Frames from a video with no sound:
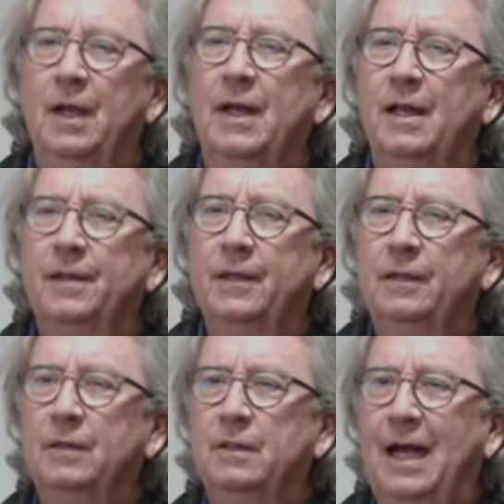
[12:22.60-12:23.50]
And I think
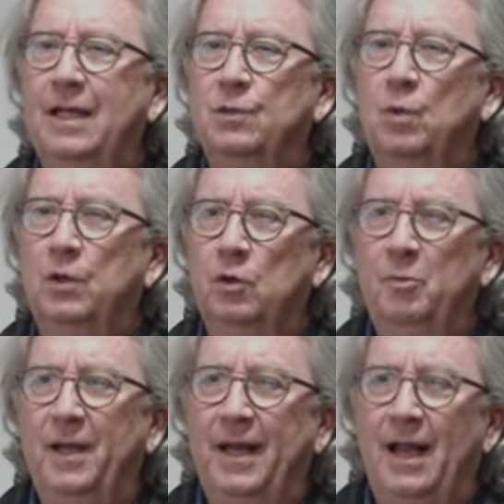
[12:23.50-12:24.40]
that's where
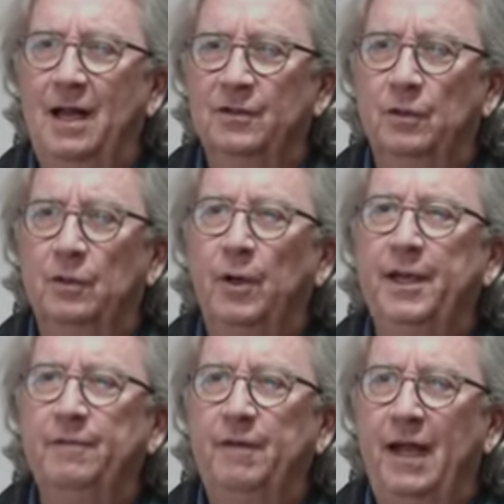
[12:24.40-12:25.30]
HUBEI has a great
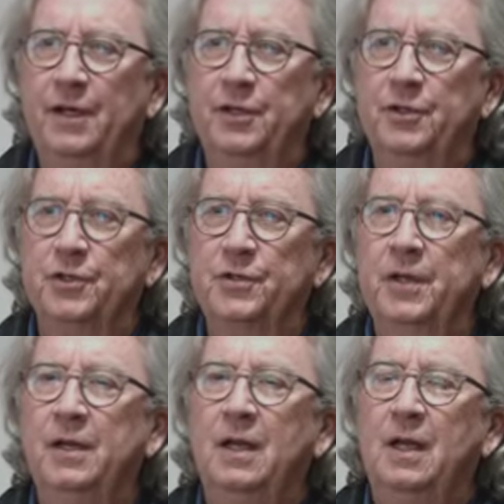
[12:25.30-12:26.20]
advantage, is
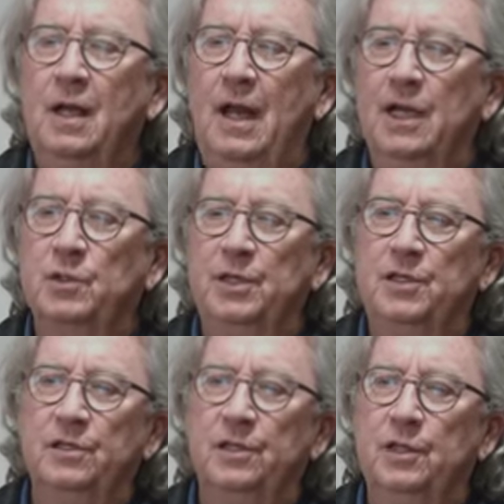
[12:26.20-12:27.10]
that as we
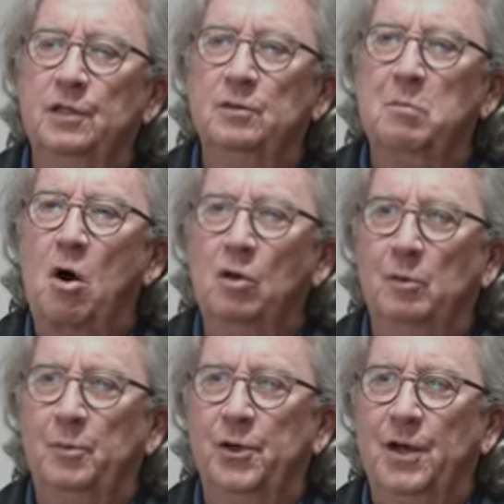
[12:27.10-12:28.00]
see
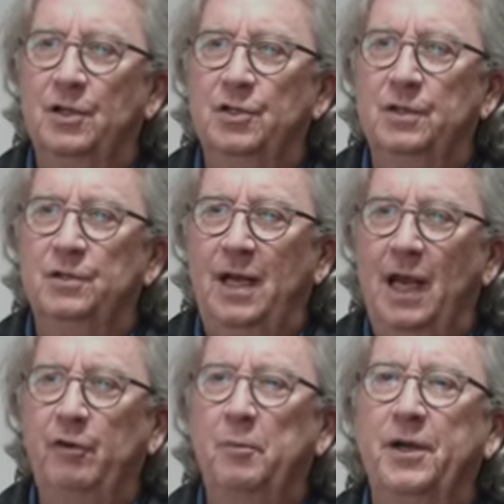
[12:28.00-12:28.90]
smaller productions,
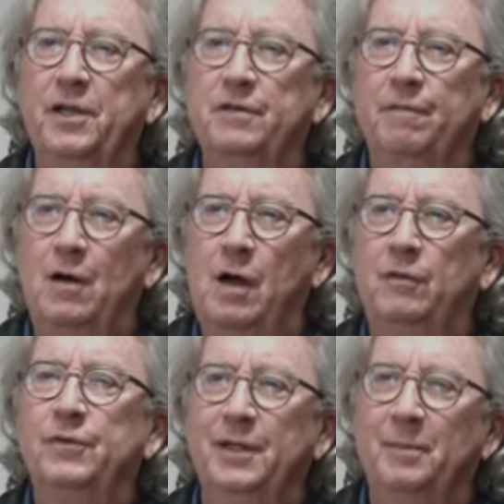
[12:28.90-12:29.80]
everybody's
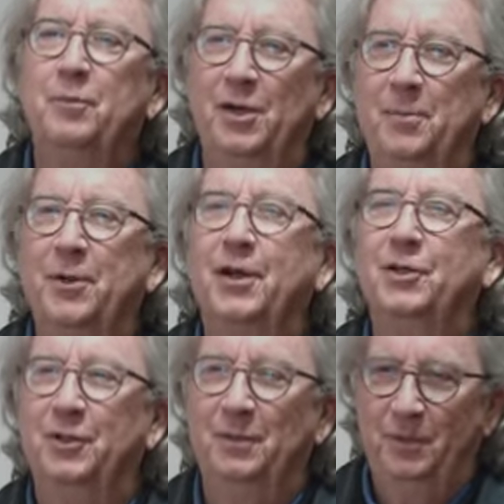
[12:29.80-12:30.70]
involved in
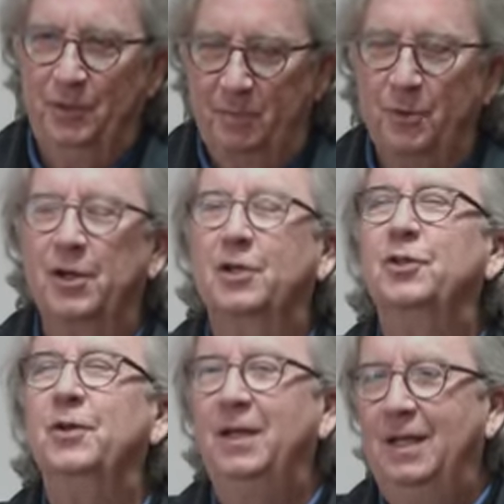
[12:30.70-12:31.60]
pre-production, the
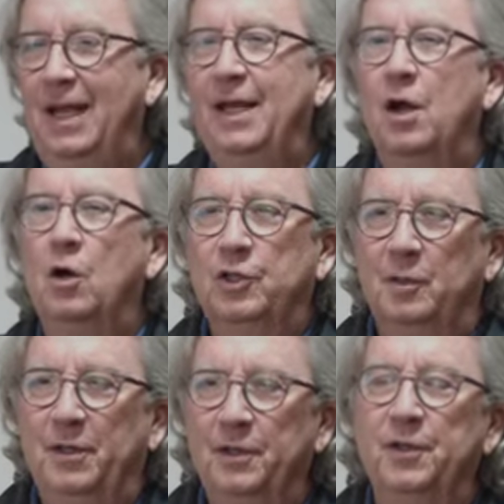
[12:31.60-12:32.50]
production, and
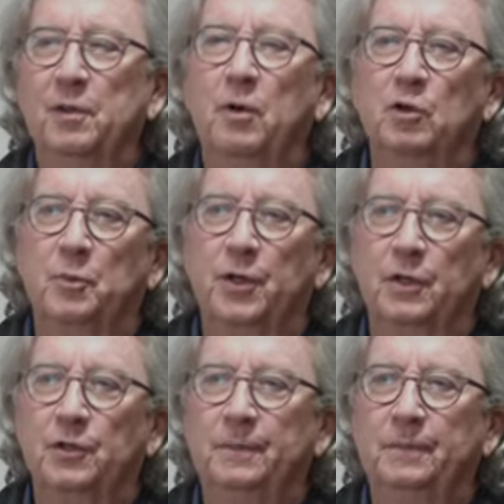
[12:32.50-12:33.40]
ultimately the post-production.